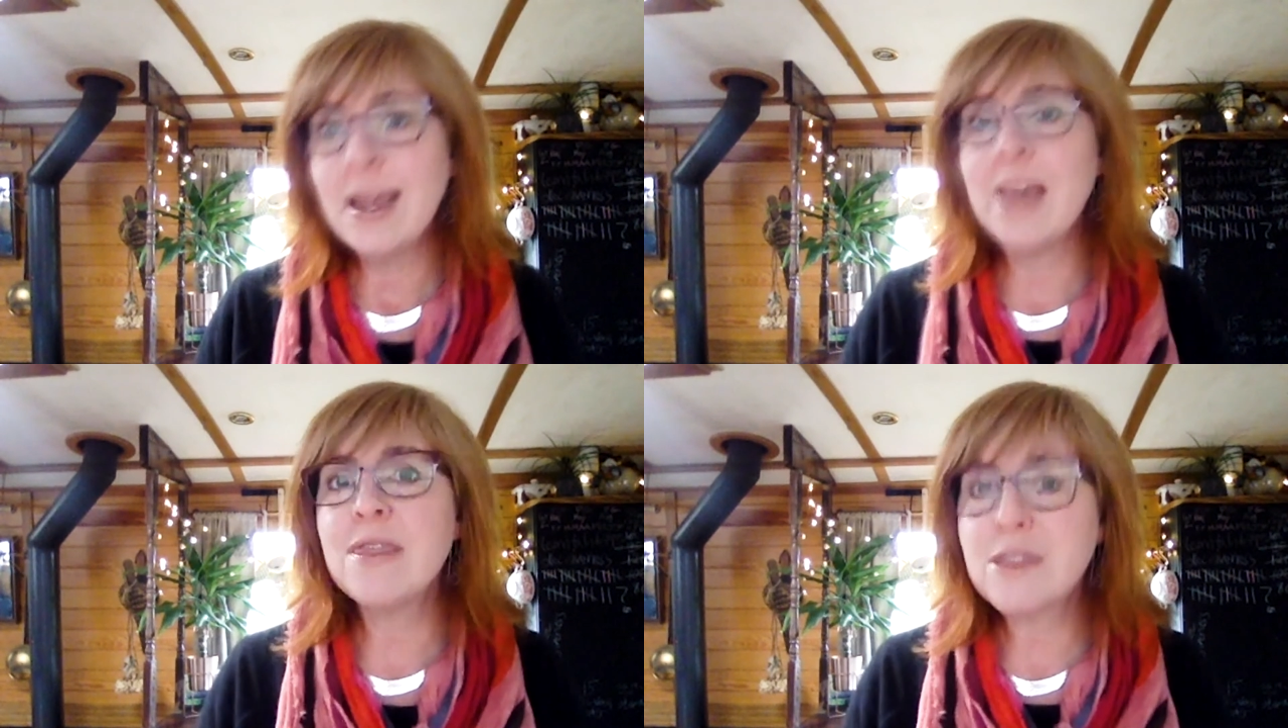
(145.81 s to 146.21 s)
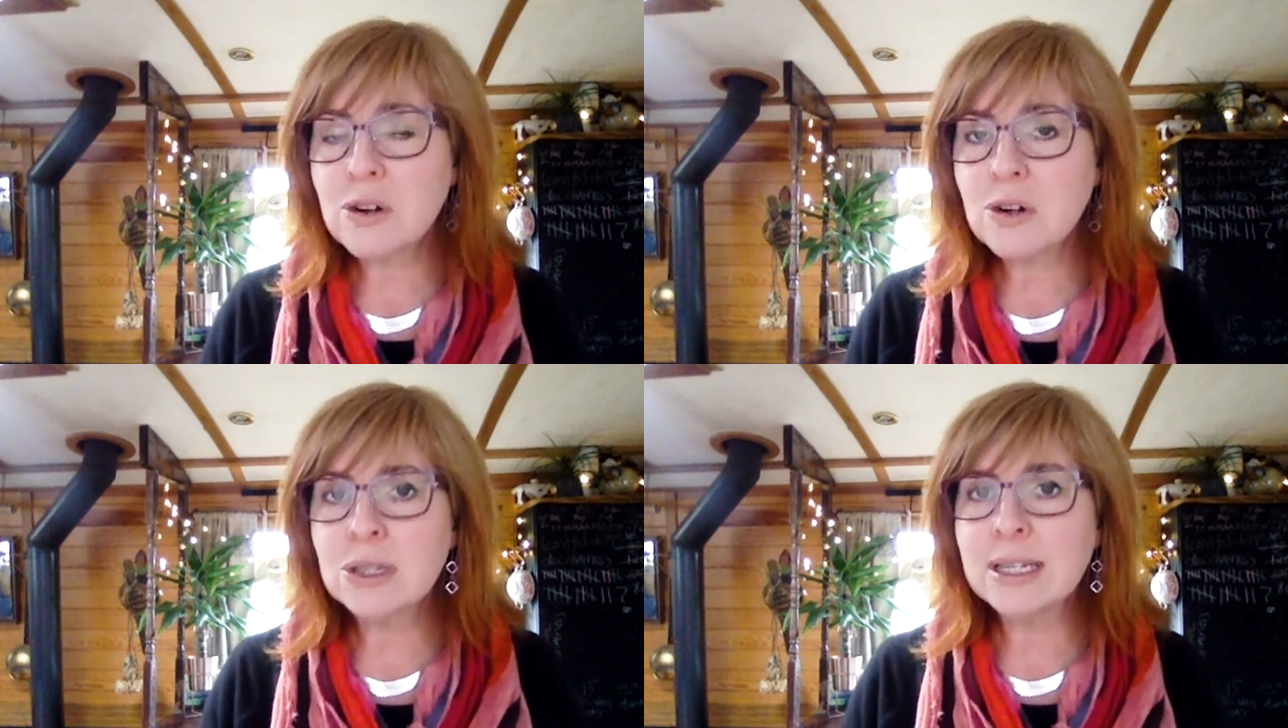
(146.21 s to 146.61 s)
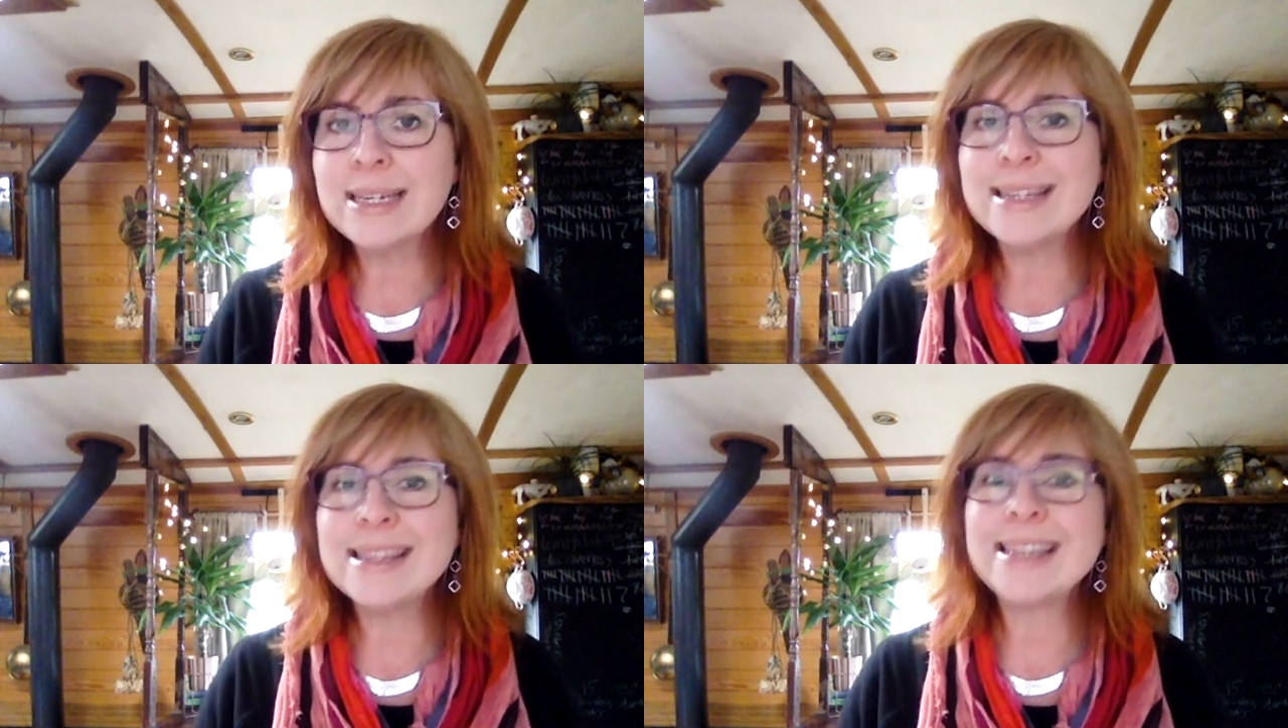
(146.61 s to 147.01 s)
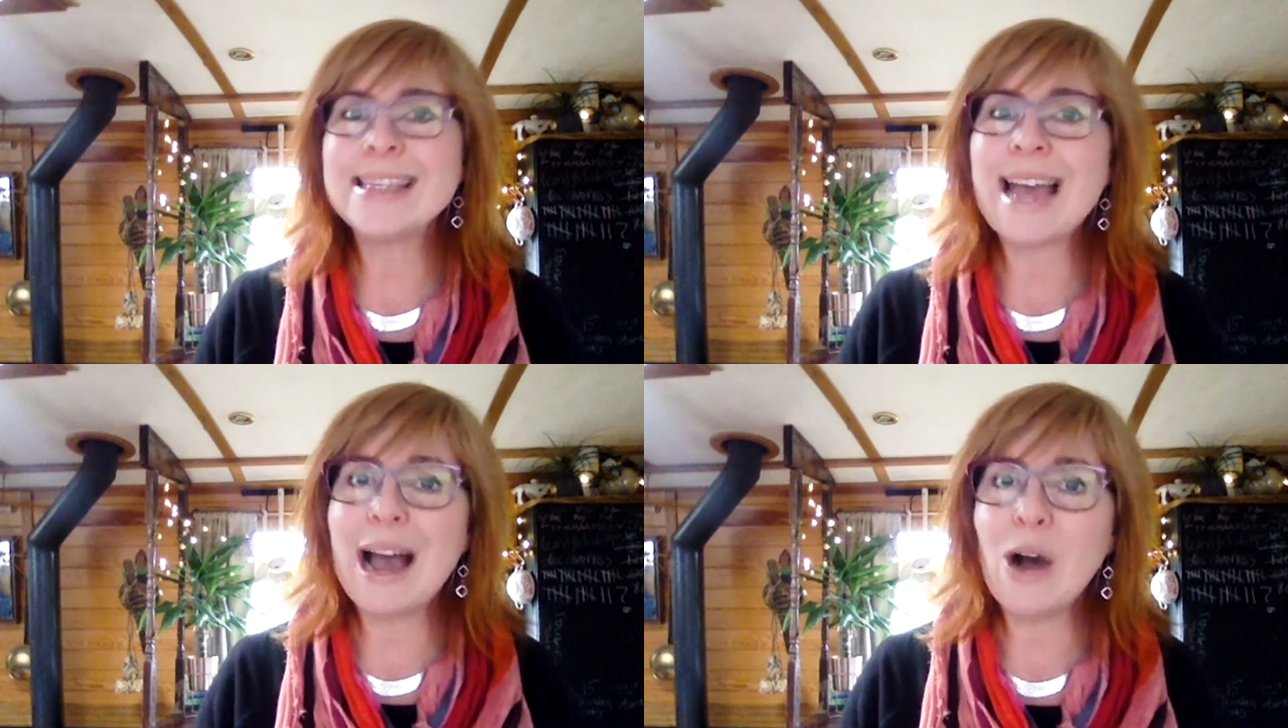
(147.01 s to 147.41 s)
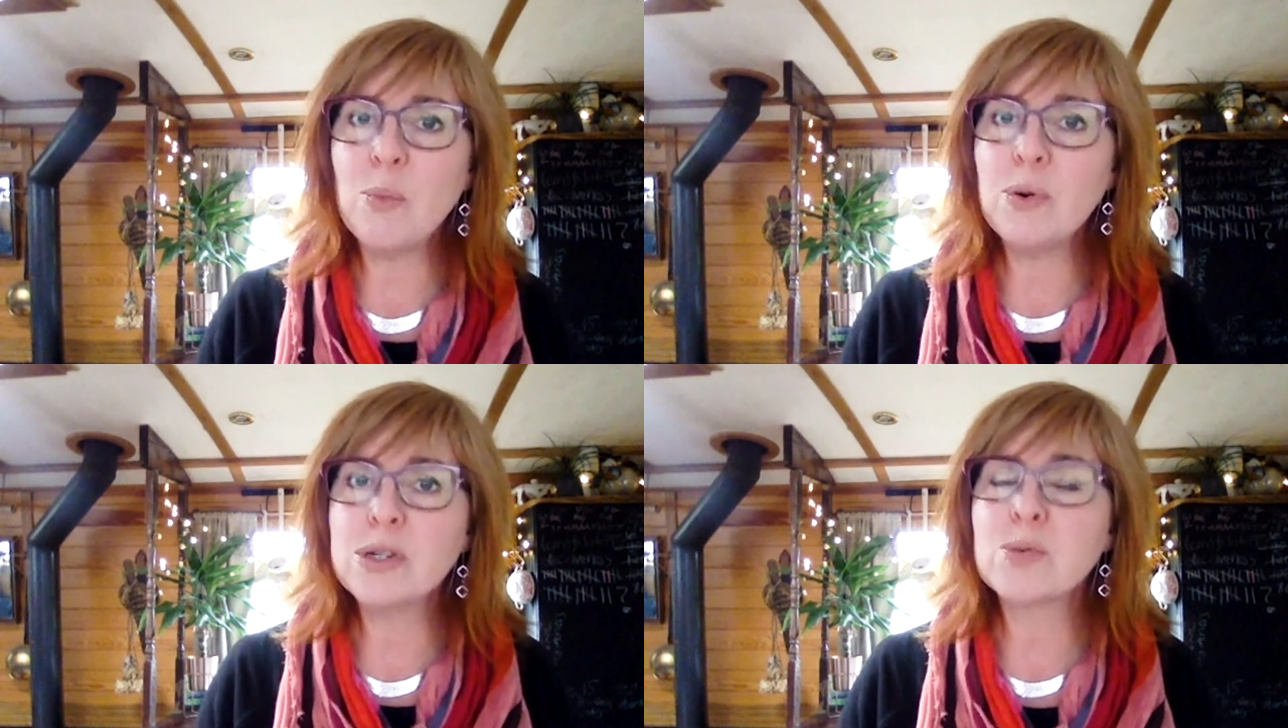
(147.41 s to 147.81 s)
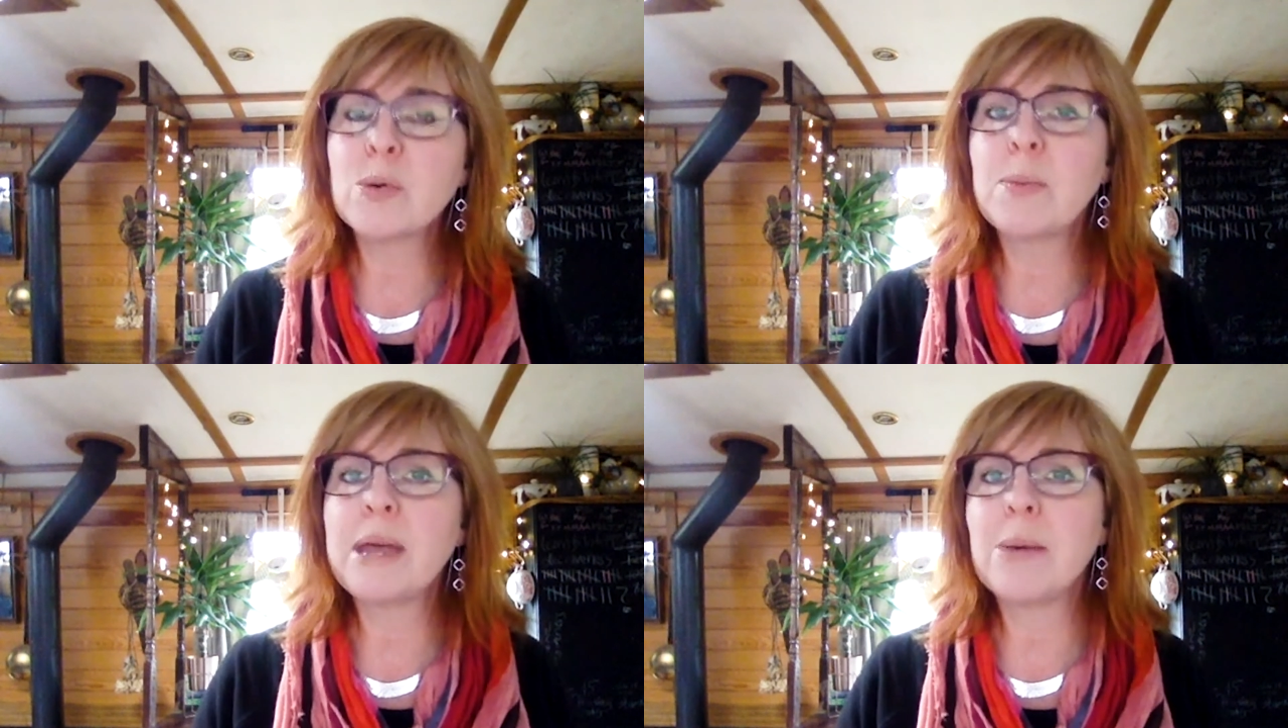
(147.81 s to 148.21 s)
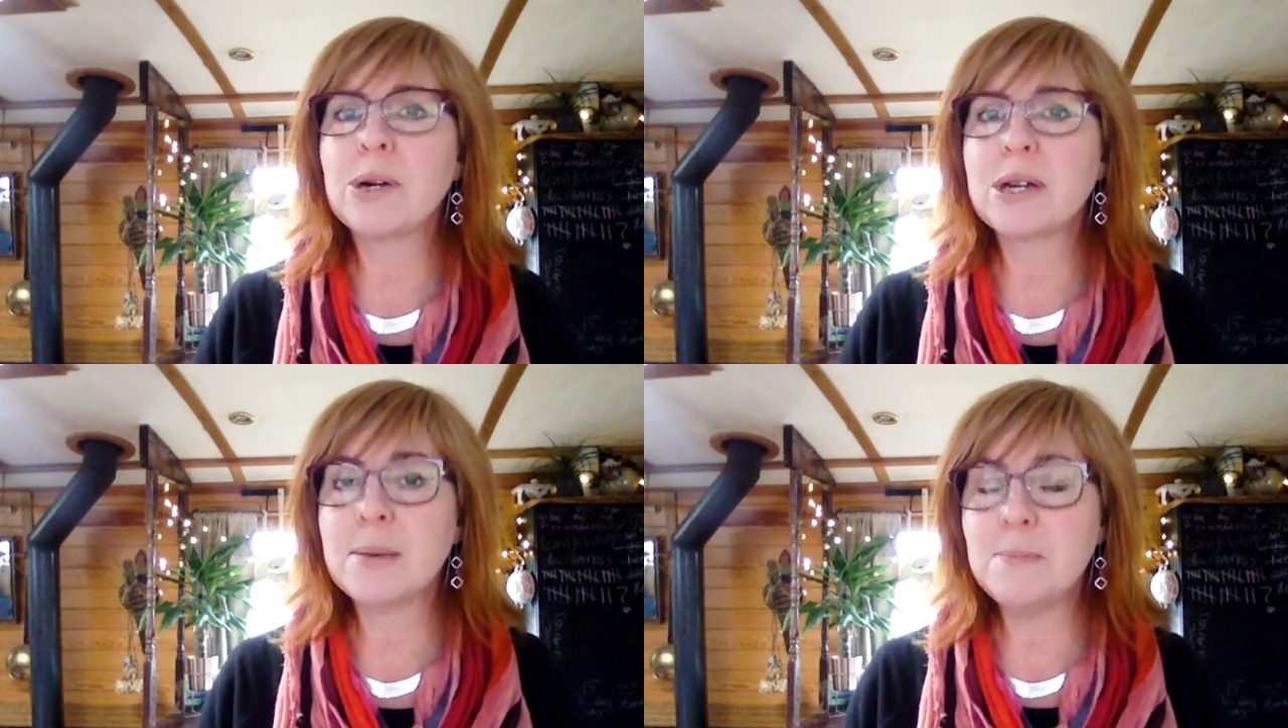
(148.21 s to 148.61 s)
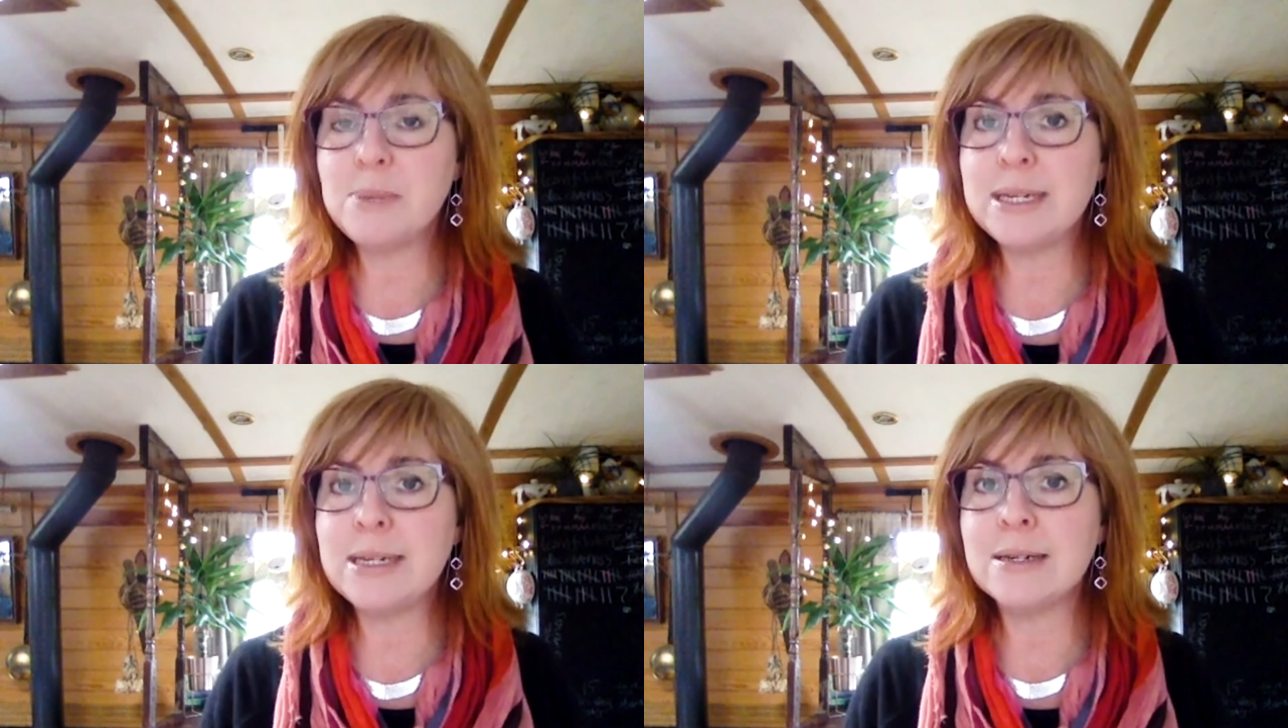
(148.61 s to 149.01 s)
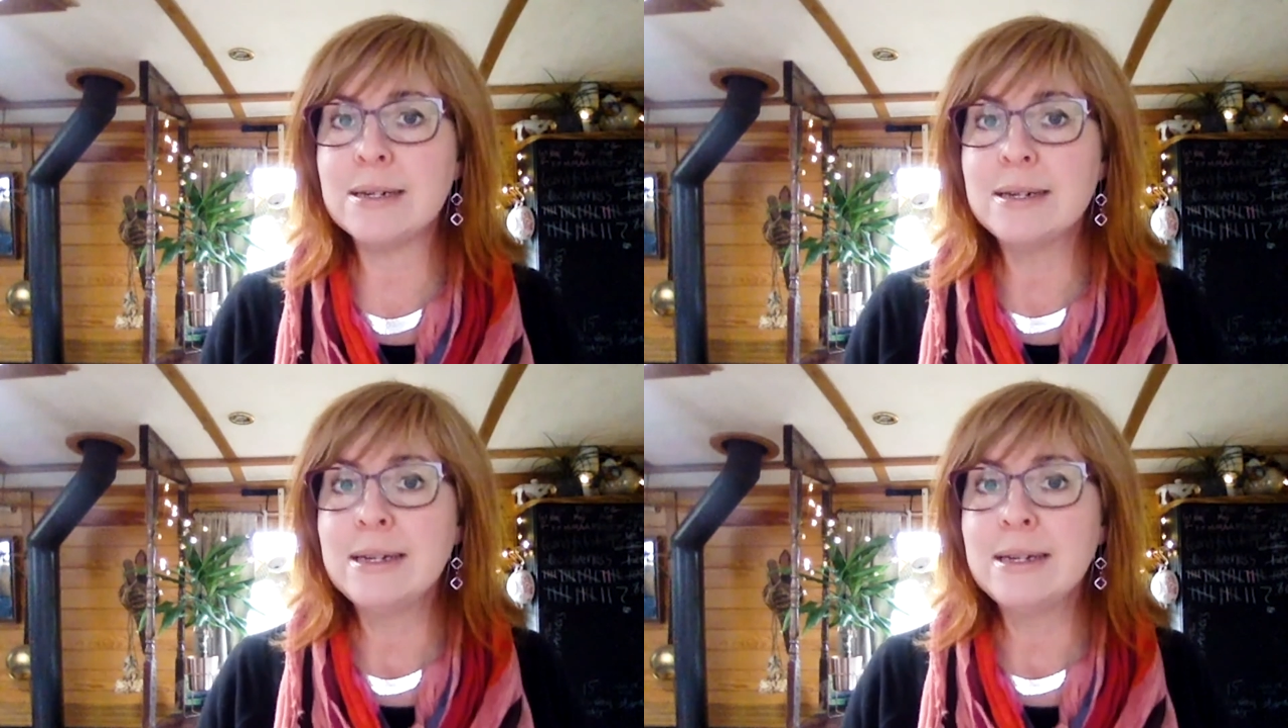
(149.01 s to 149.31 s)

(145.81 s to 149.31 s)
and thirdly, that the outputs will be able to compete